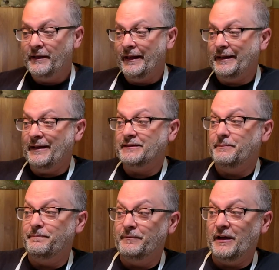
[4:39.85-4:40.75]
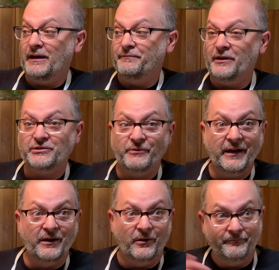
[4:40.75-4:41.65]
I got the fresh
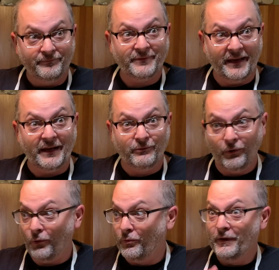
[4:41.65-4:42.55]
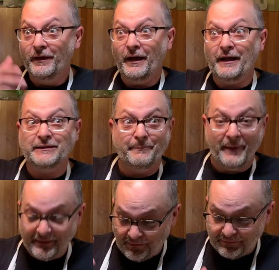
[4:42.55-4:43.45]
oregano that I grow. I got the
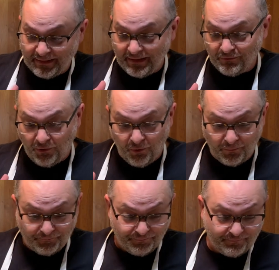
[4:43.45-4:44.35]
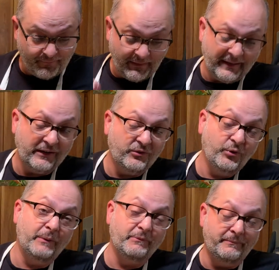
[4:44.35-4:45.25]
basil that I grow. I got a
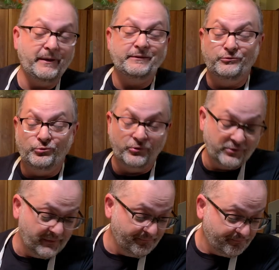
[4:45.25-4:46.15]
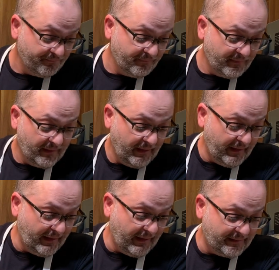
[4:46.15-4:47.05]
cucumber I bought the Jules, and
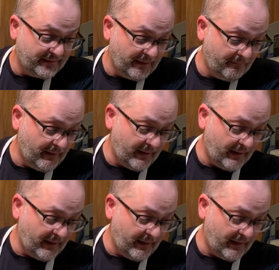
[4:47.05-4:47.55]
I got some